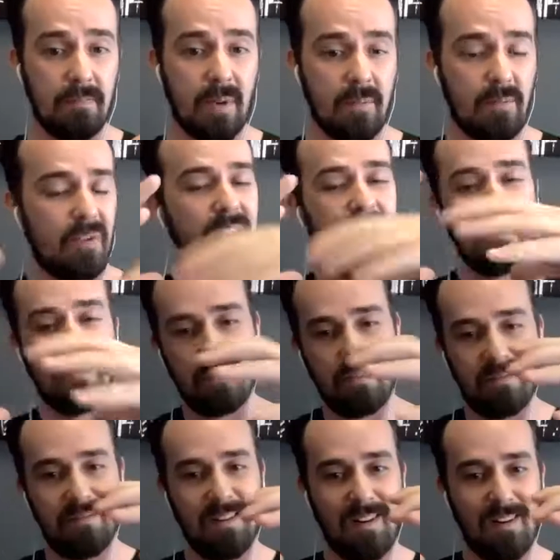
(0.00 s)
But
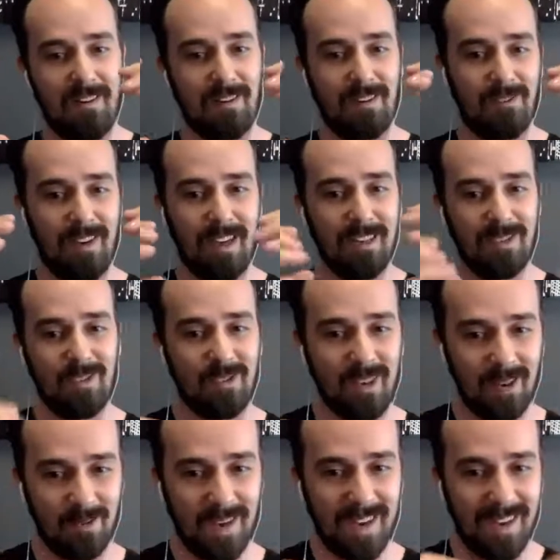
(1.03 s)
brands aren't created
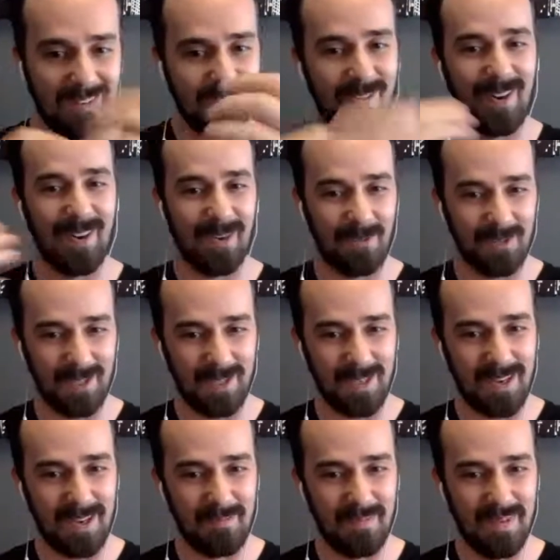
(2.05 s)
straight away; they're created over
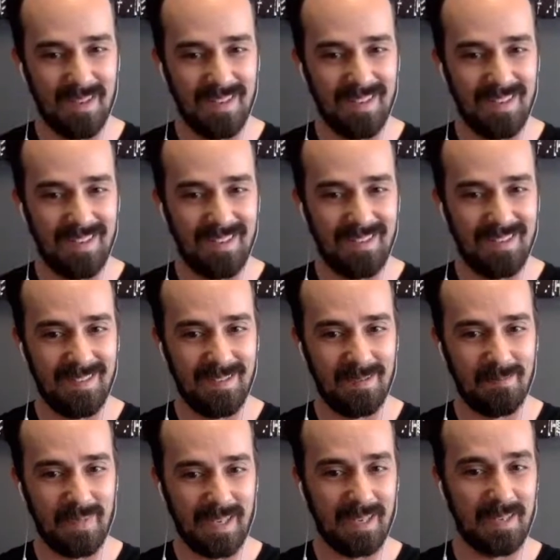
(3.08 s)
time,
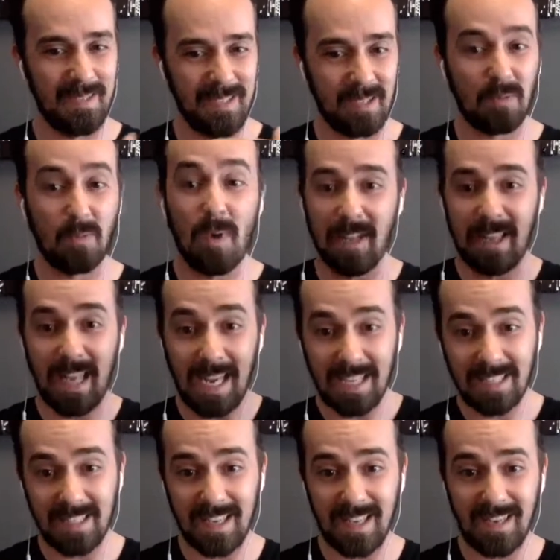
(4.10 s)
because it's what they
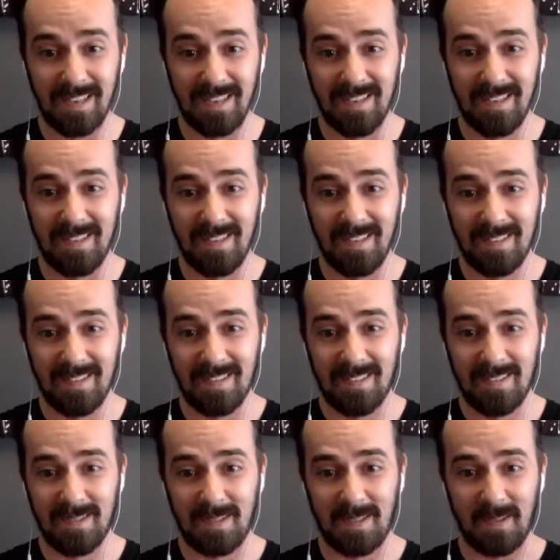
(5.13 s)
say.
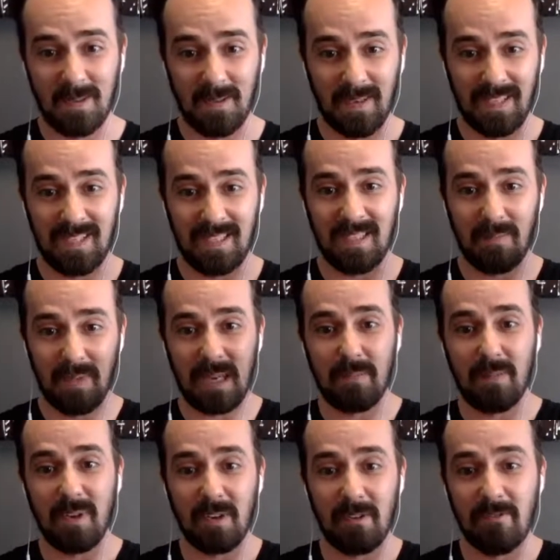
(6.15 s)
So it's the
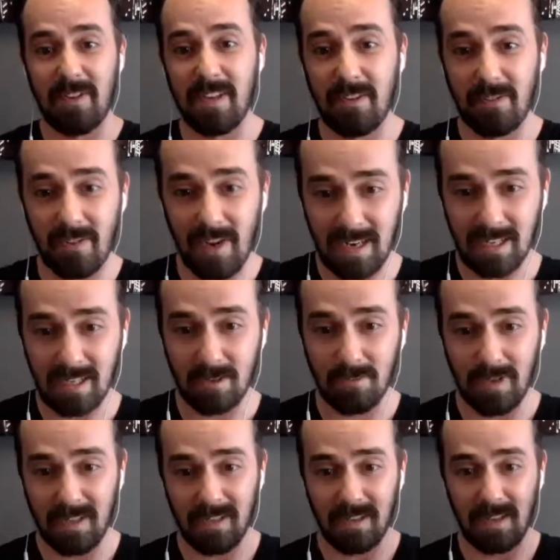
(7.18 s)
people you've interacted
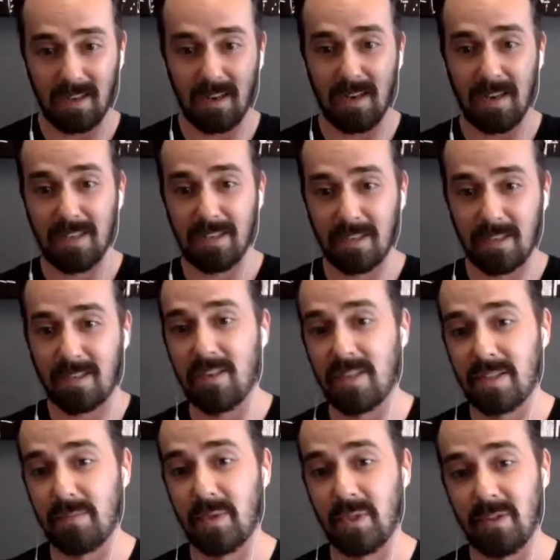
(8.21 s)
with, the clients, the
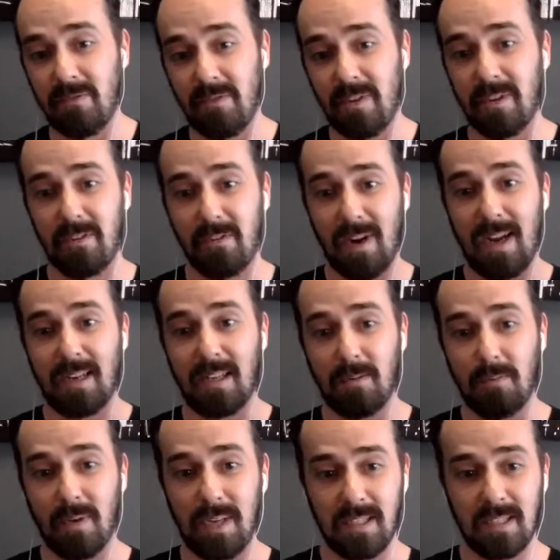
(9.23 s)
customers you've interacted
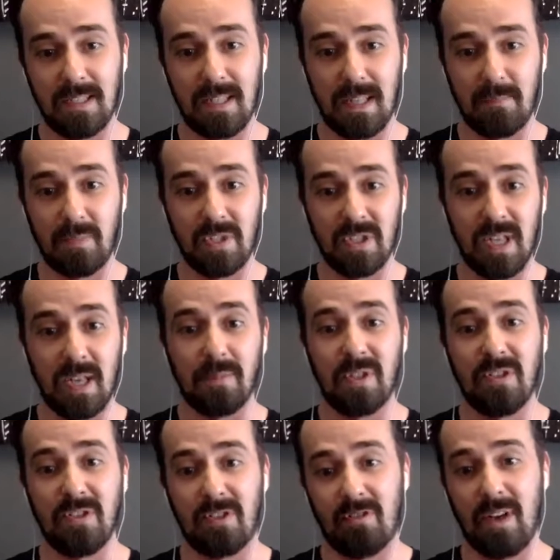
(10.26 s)
with. It's the
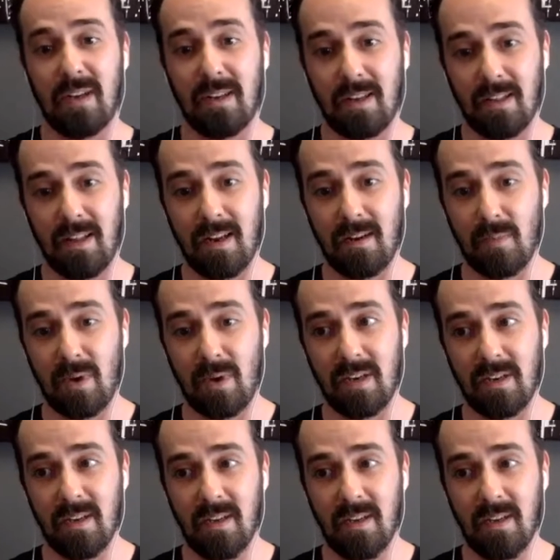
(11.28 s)
perception you're creating in their mind.